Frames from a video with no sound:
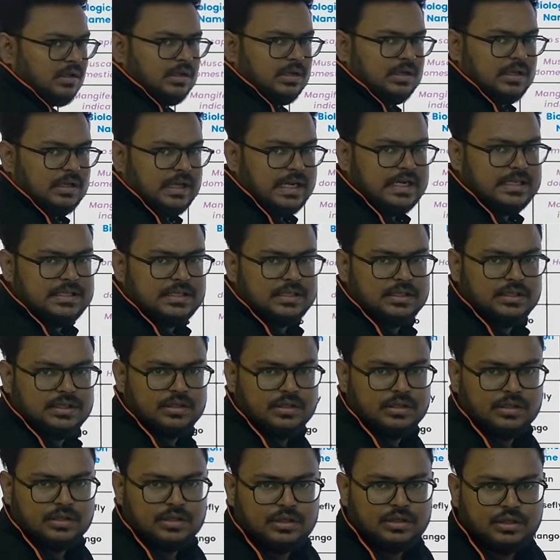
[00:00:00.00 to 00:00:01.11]
right?
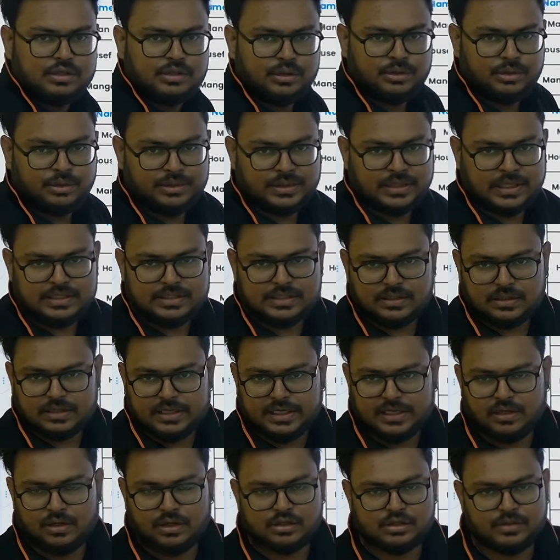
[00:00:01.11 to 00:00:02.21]
So two things
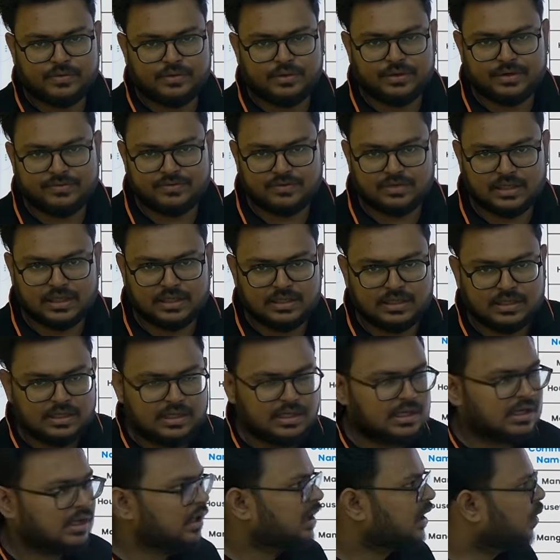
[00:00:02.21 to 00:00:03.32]
here also we don't have to learn.
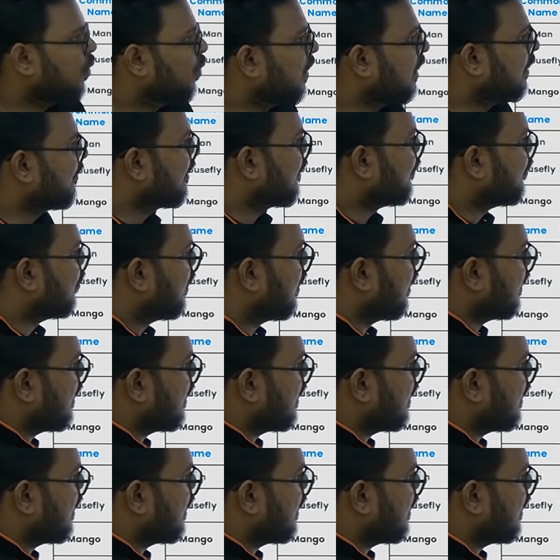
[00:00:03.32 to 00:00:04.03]
What we have to learn